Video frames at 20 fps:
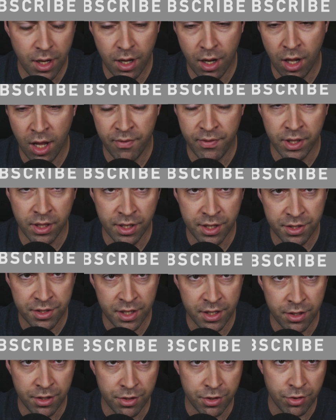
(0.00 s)
I'll have a list
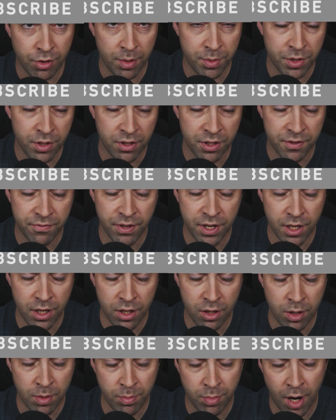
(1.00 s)
in the description of this
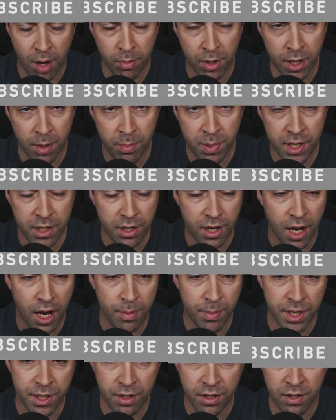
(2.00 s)
video and probably a pinned
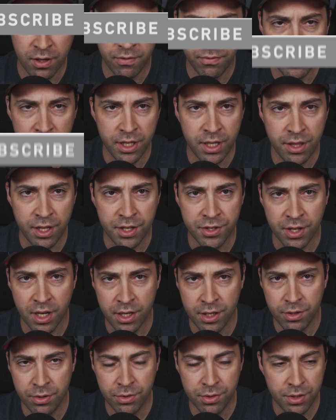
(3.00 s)
comment of the things I
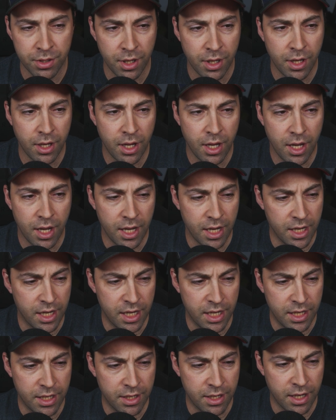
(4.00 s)
used.
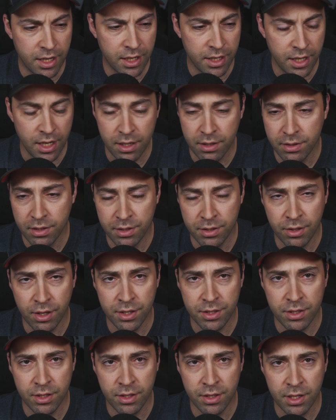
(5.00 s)
And yeah, until I
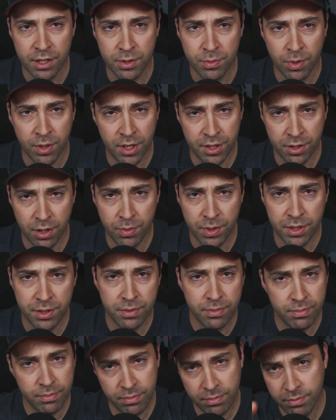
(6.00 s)
see you in the next one, as always,
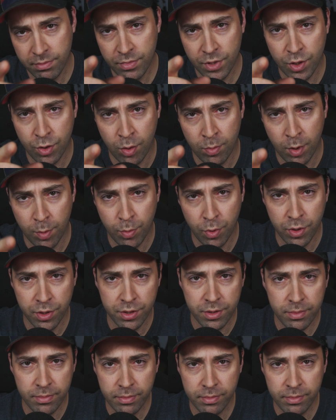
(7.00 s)
score more points.